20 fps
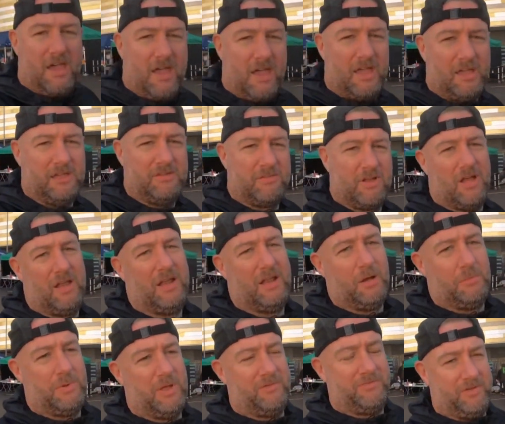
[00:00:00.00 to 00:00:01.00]
You've got a little
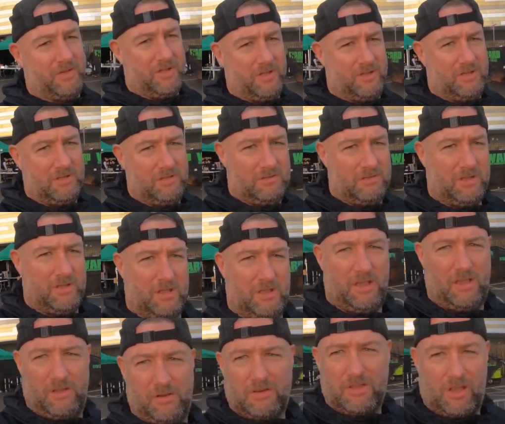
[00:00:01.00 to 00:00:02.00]
bit of a
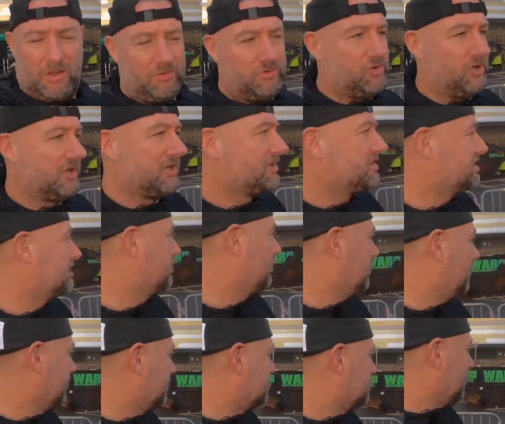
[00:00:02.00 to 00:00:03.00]
hot cold drinks
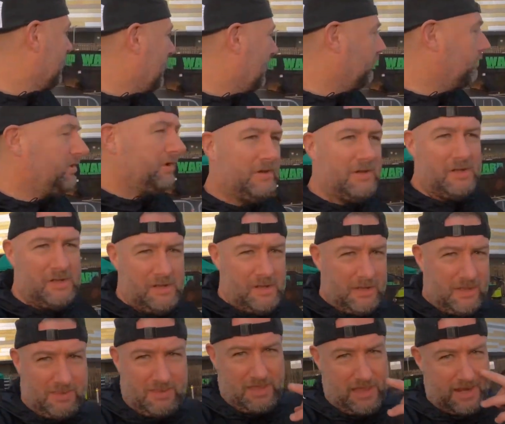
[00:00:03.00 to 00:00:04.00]
stall as well,
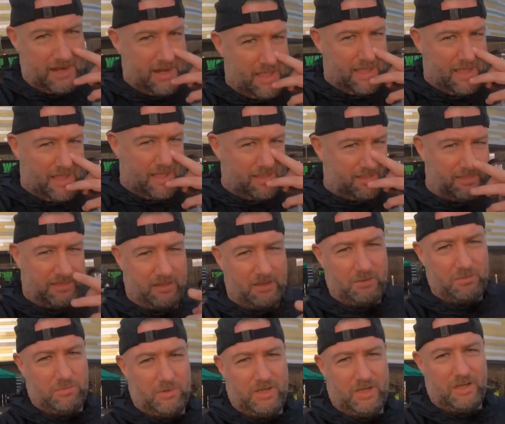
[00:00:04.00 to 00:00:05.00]
and then I think
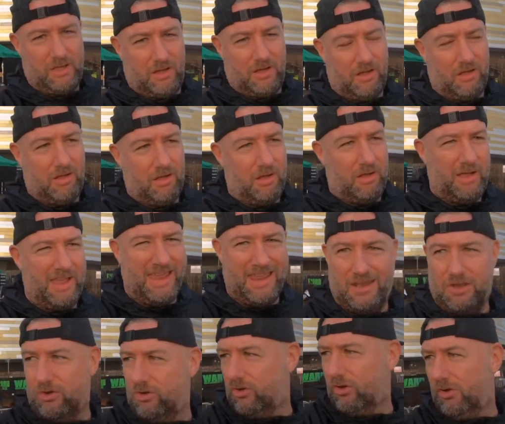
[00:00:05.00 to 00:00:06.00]
we are
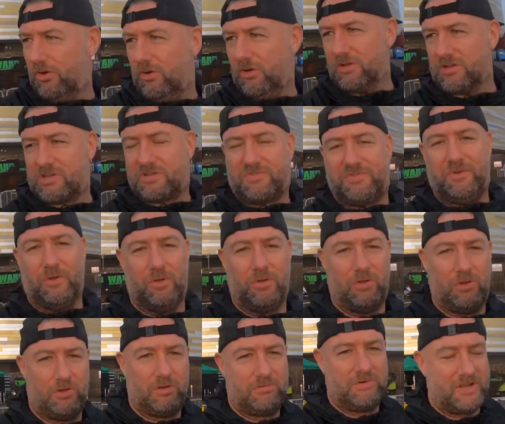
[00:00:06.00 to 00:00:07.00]
indoors
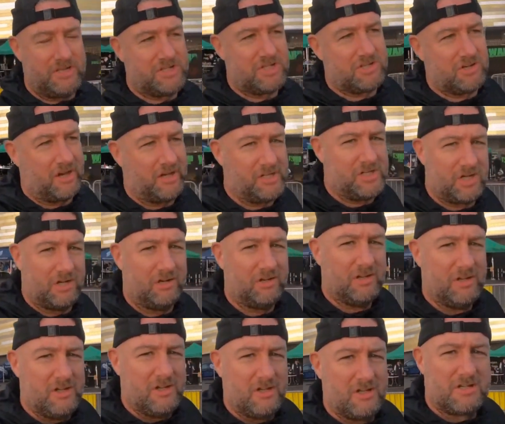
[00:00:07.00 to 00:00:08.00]
for registration.
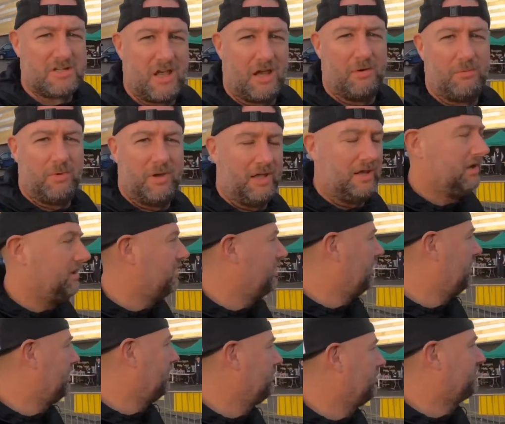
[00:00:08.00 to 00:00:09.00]
So
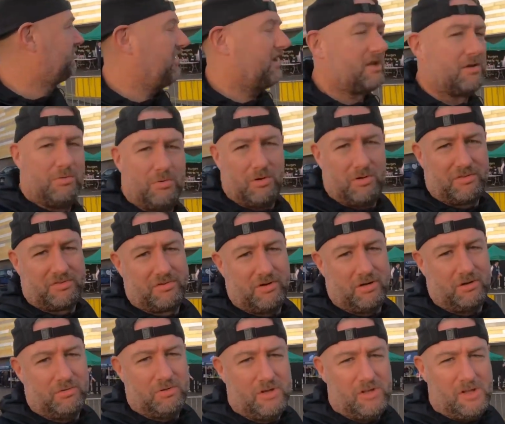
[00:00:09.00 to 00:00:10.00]
we'll take a walk
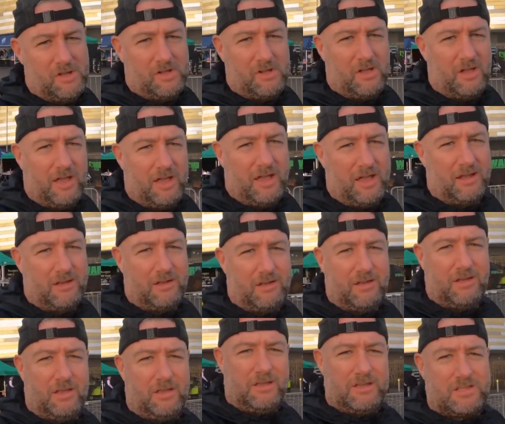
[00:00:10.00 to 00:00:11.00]
through and
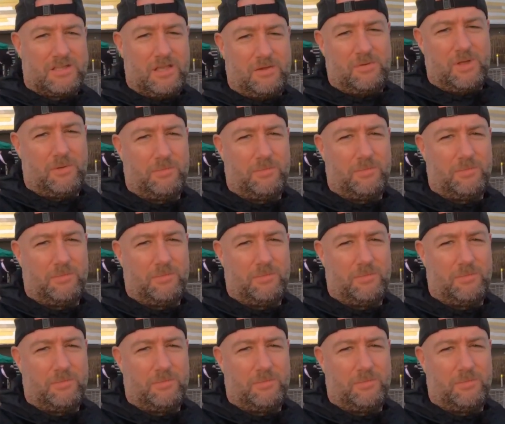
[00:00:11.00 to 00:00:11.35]
see where we